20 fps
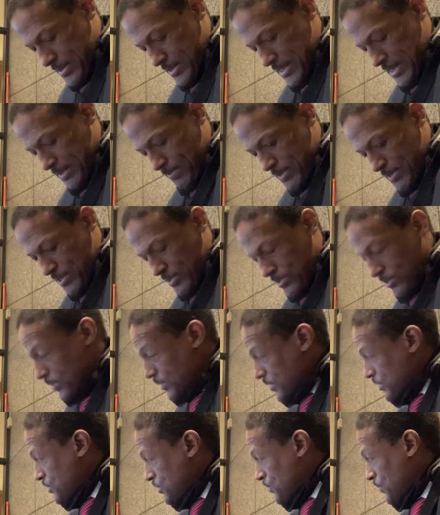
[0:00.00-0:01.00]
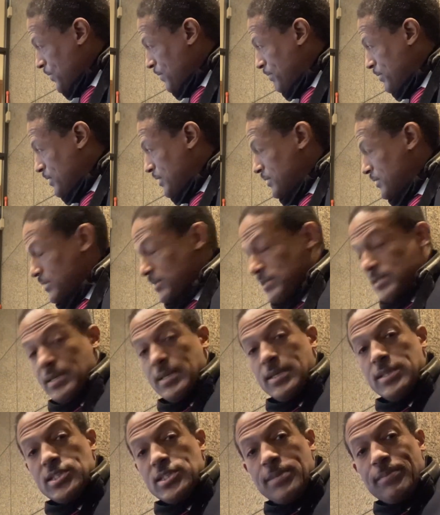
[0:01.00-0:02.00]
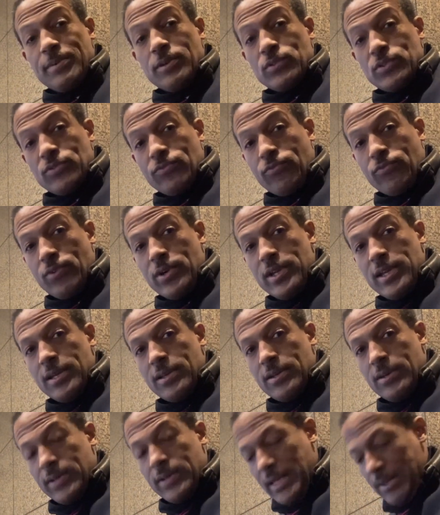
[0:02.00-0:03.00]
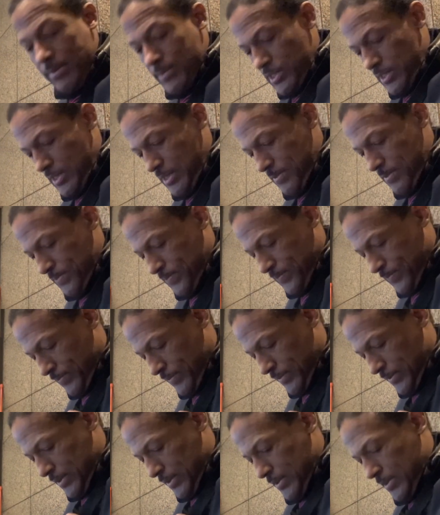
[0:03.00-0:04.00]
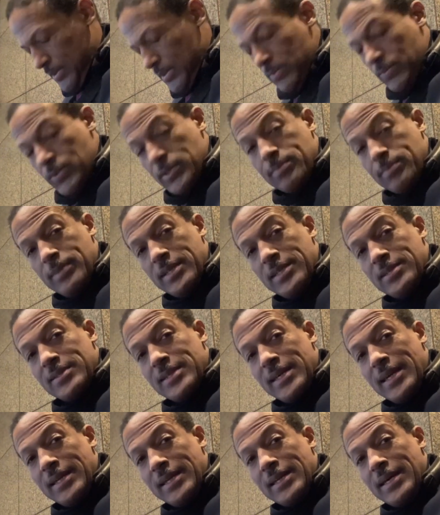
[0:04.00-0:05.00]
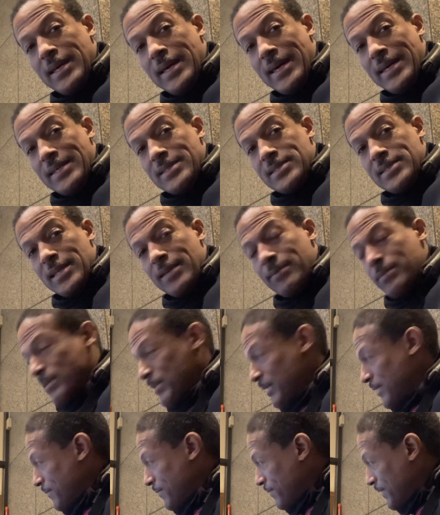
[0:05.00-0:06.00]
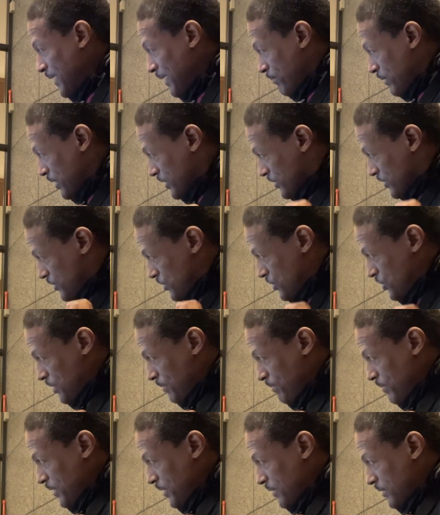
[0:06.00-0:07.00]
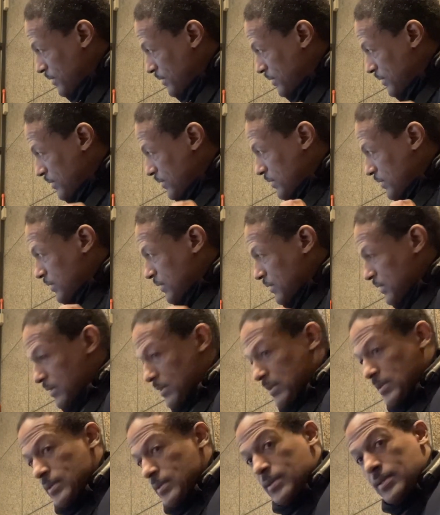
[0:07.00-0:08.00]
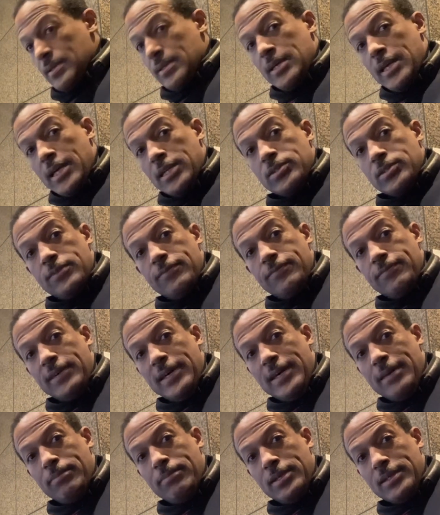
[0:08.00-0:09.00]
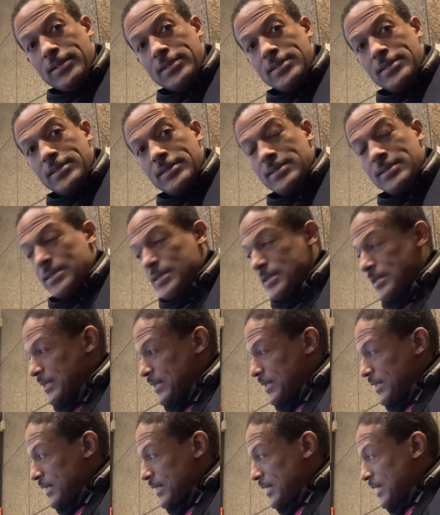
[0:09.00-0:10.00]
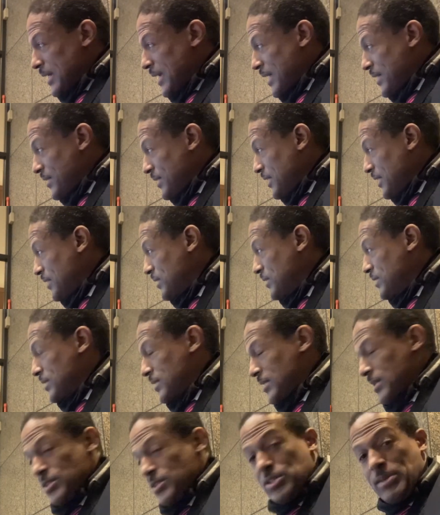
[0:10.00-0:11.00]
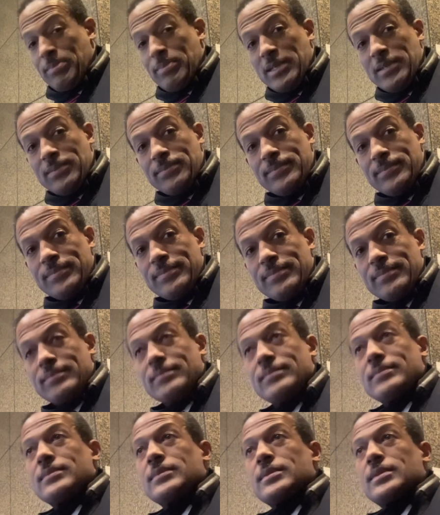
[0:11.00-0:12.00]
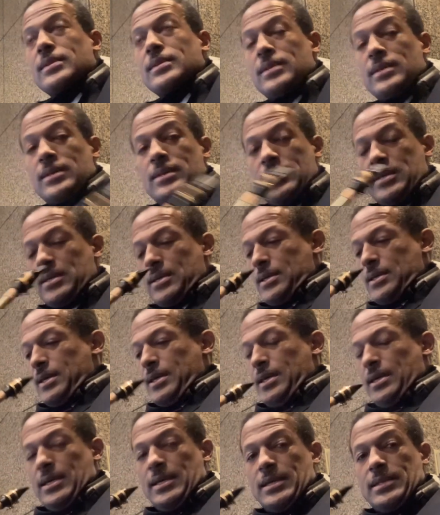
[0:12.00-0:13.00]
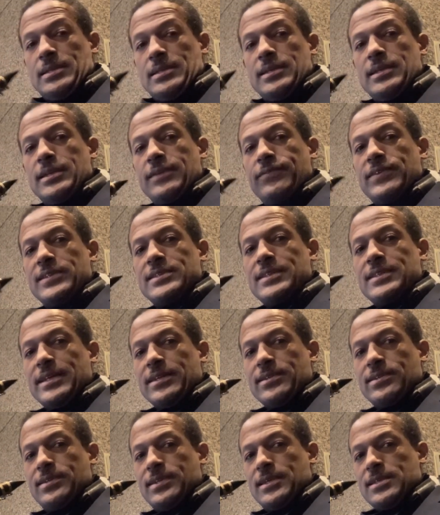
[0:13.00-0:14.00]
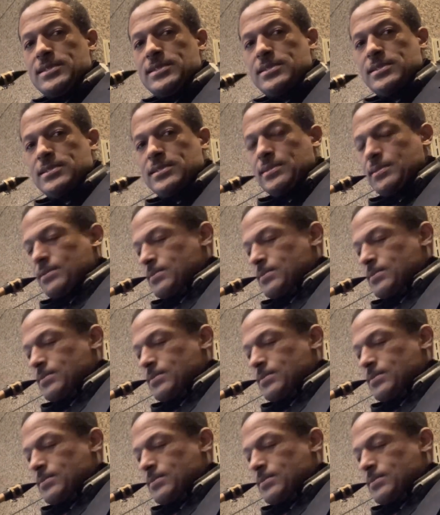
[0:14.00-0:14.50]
neck piece cost 30 bucks. Shipping was free on Amazon, which means that I saved about 5 bucks in the shipping. Actually 5 bucks and then the shipping. And if it's like this,